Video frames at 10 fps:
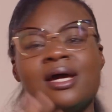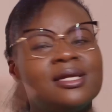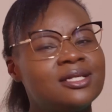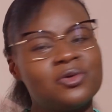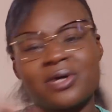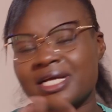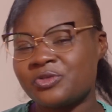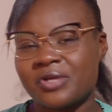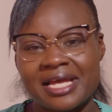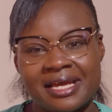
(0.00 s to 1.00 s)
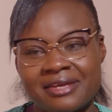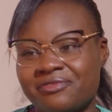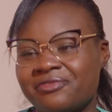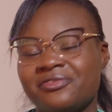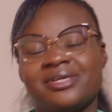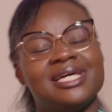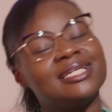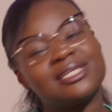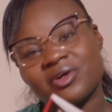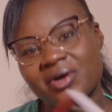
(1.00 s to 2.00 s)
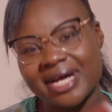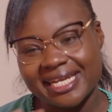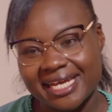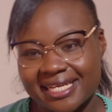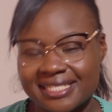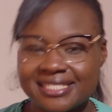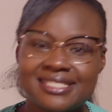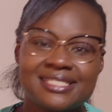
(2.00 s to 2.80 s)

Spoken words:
relook at your life, reorganize,